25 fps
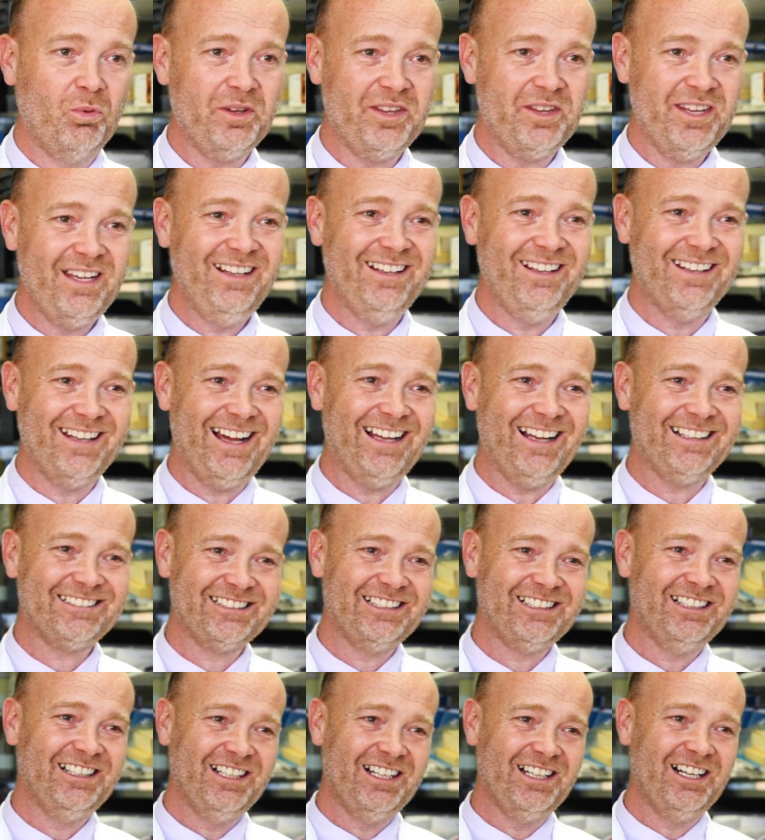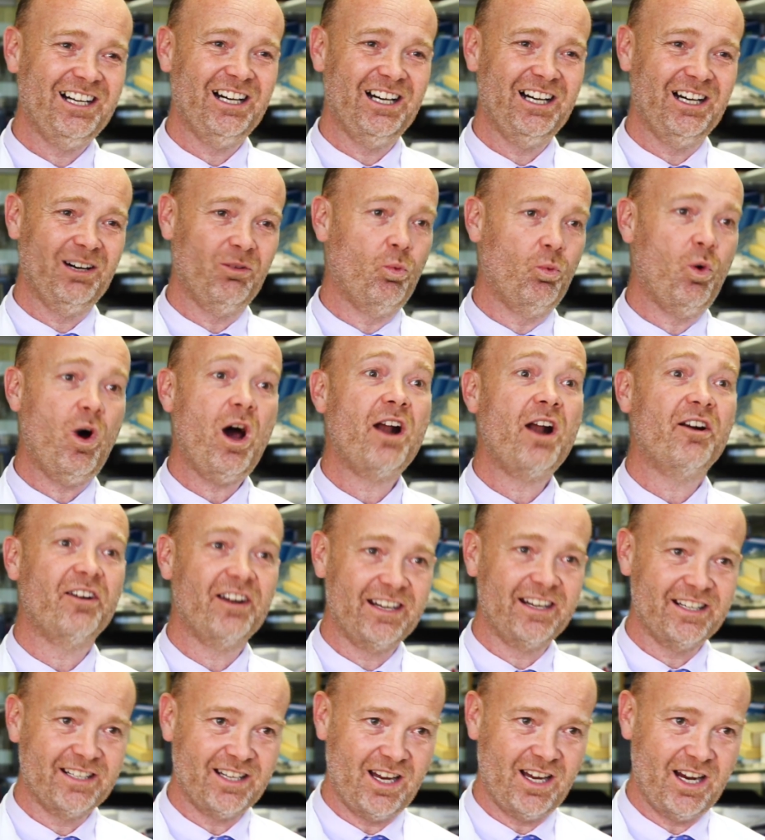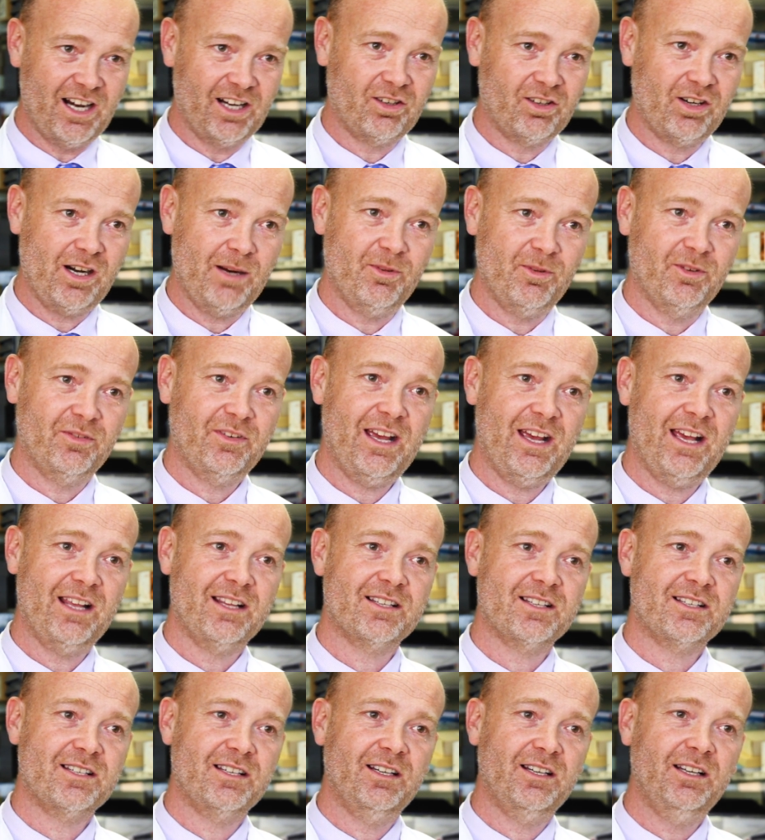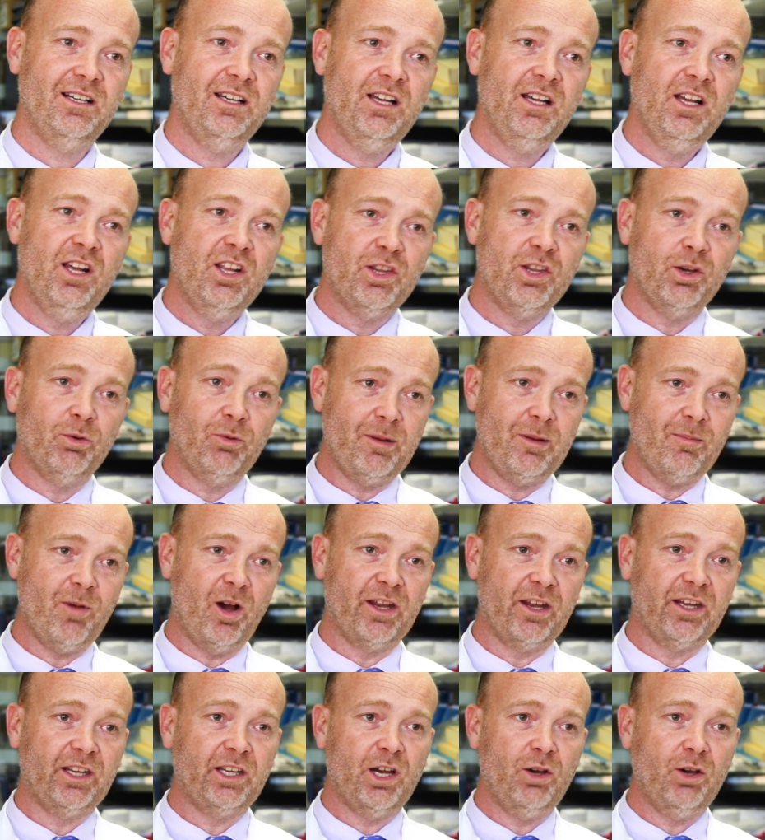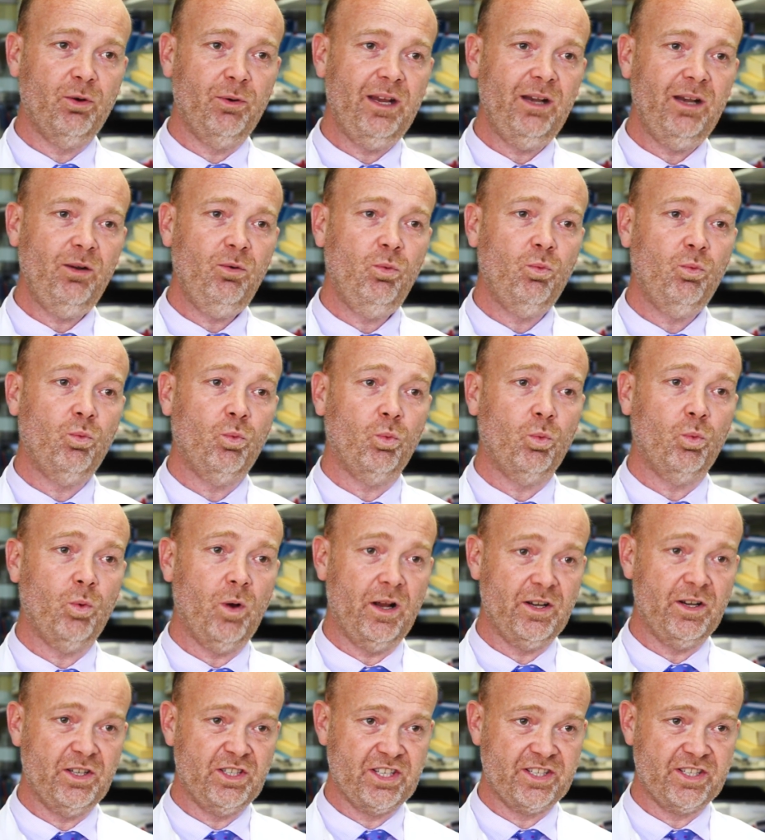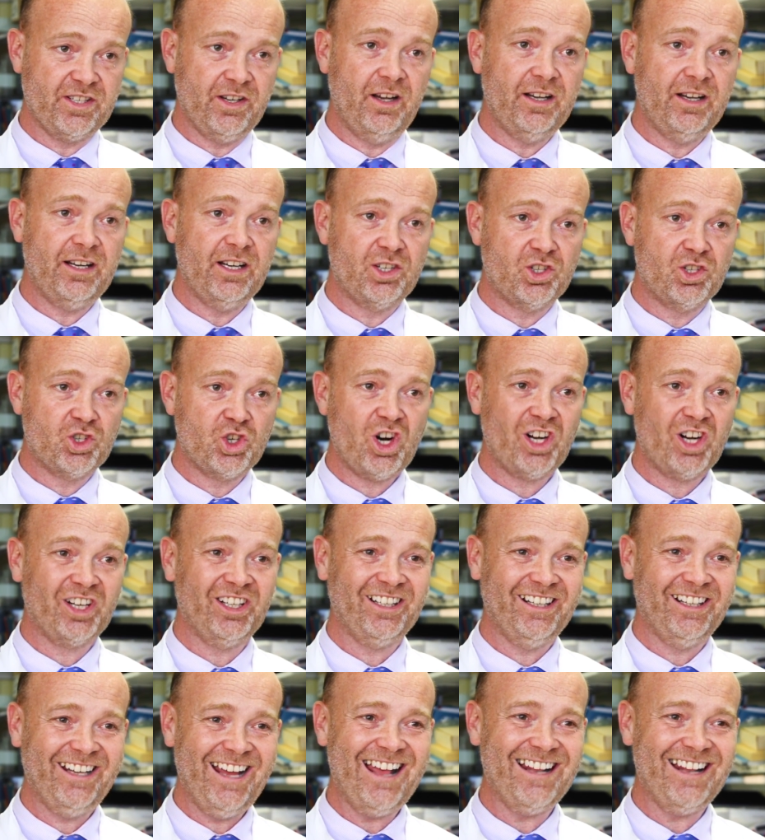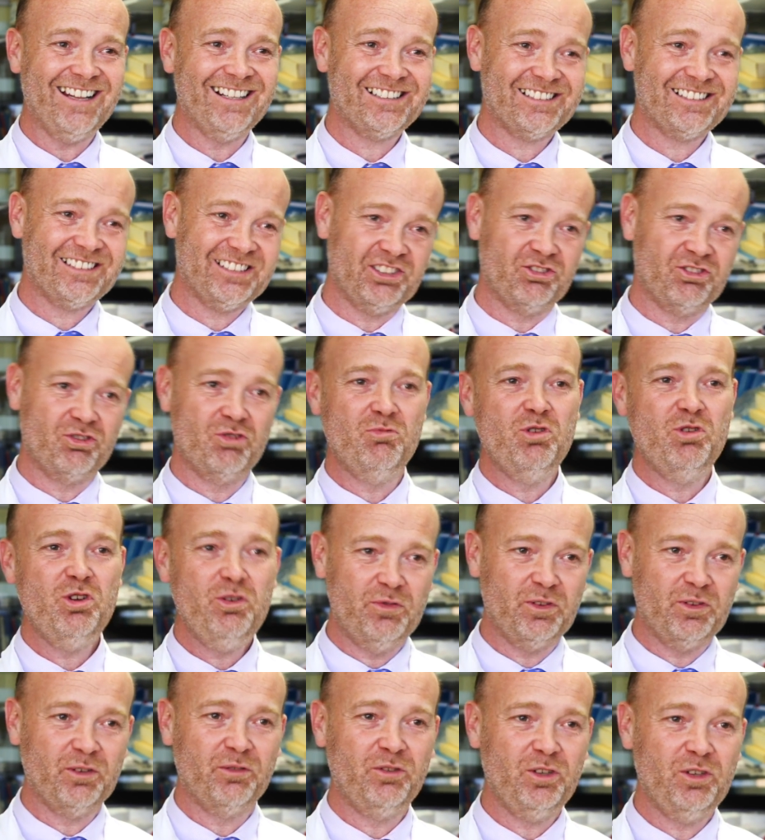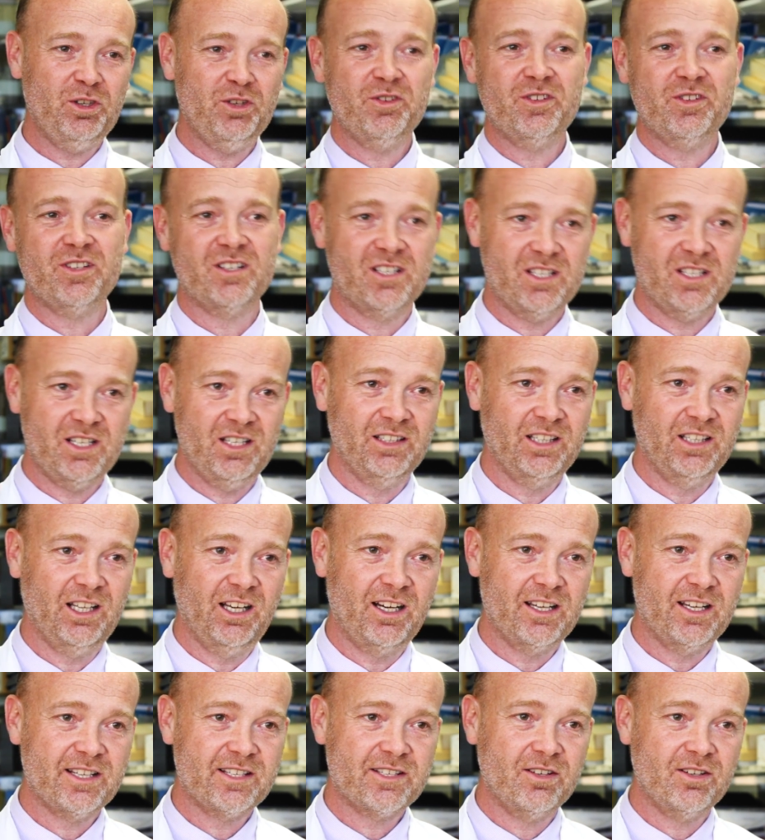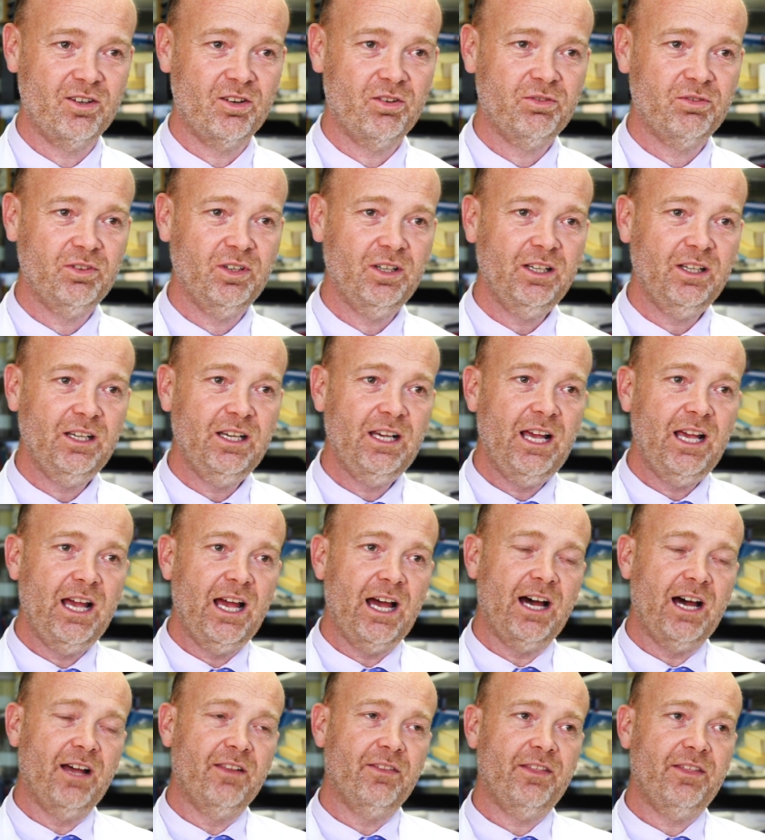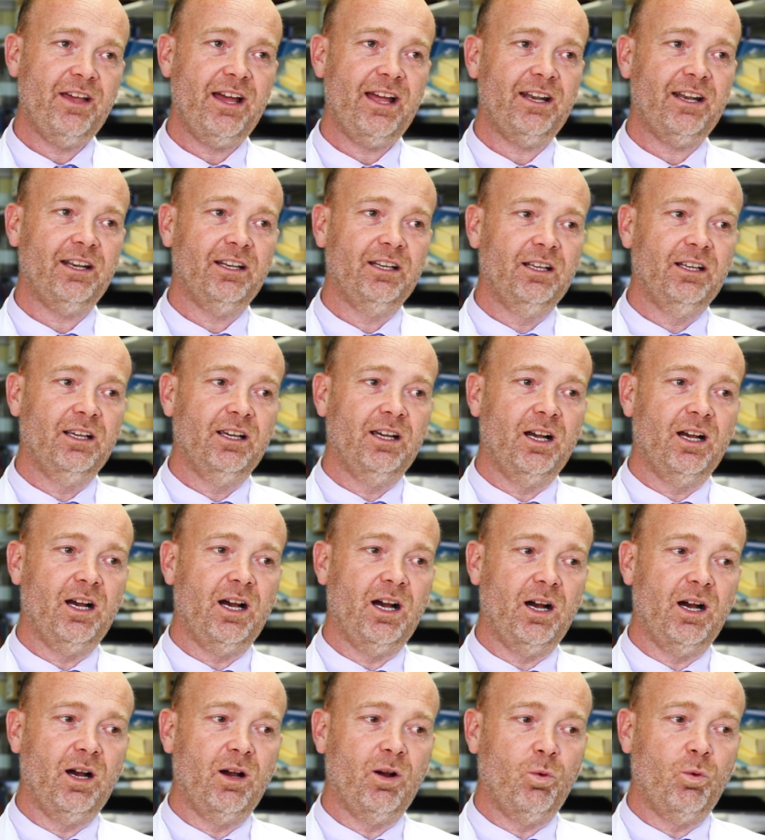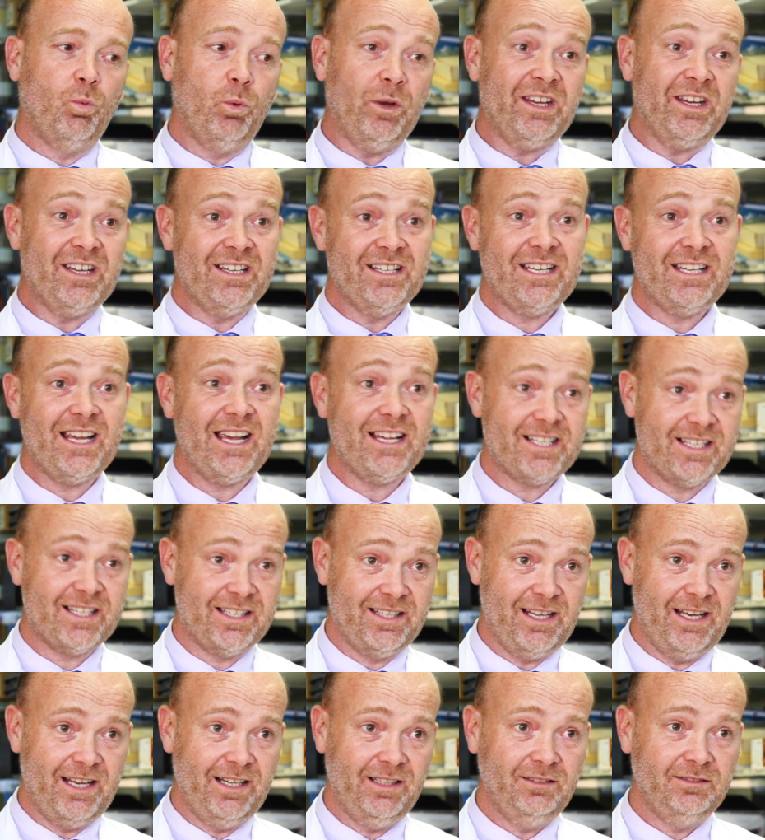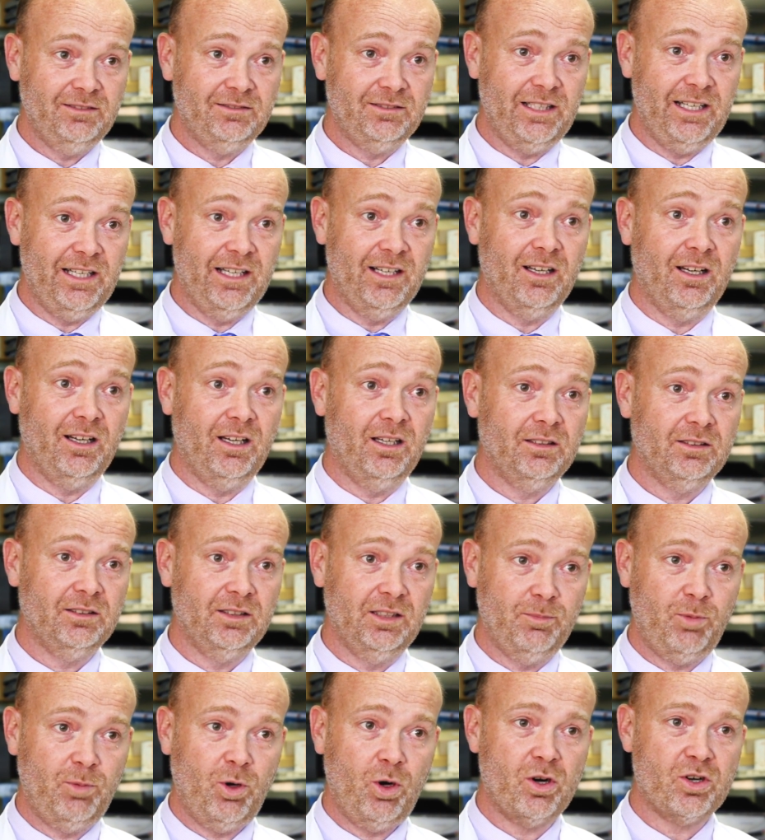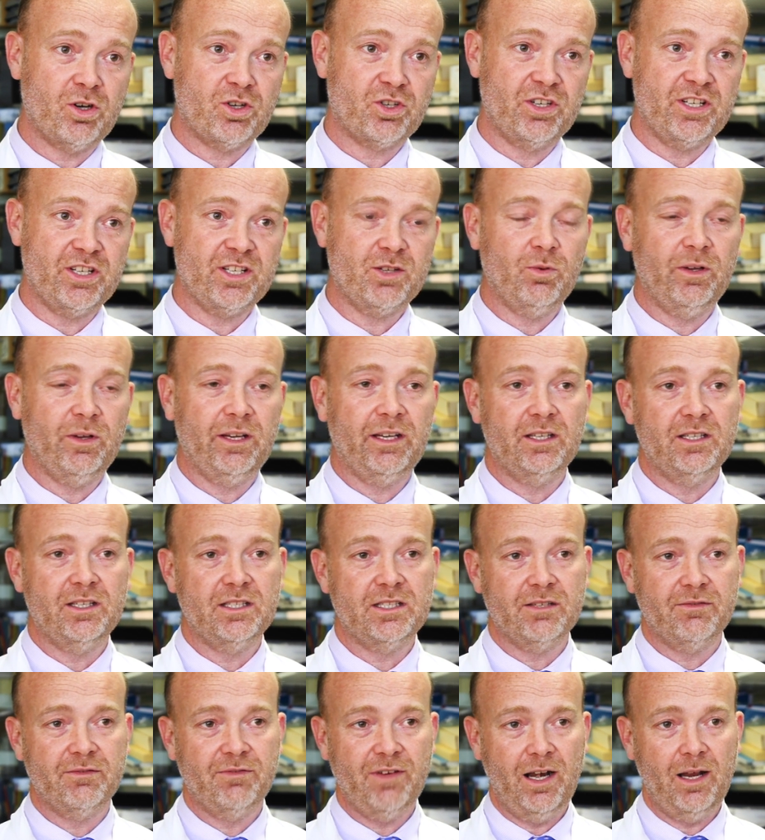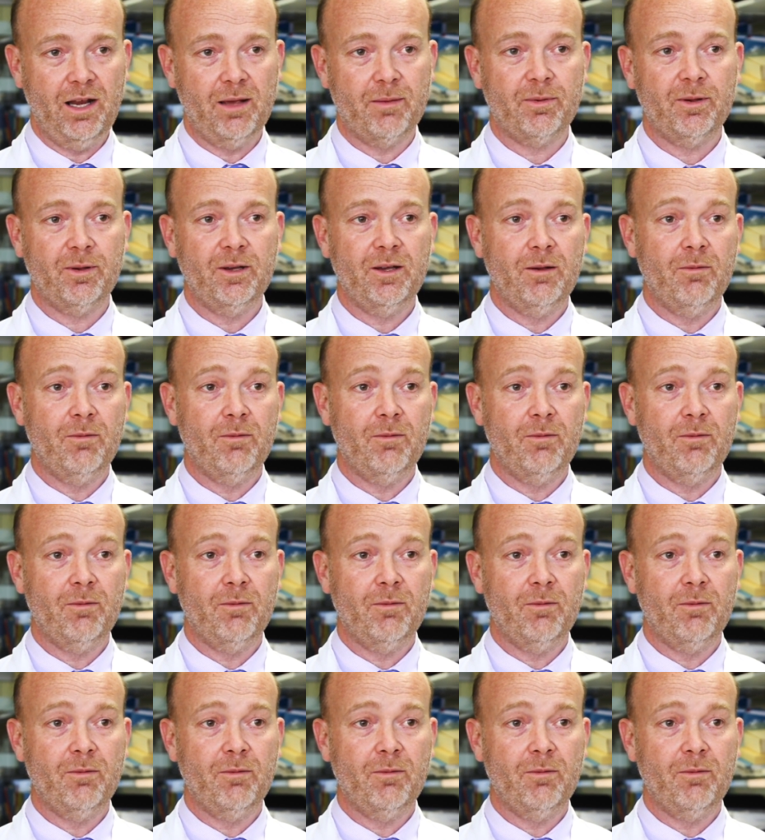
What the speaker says: within that wiring diagram of cancer that we might go in and design a drug against to remove the fuse and turn the lights off. And that we can test then in our laboratories. We can develop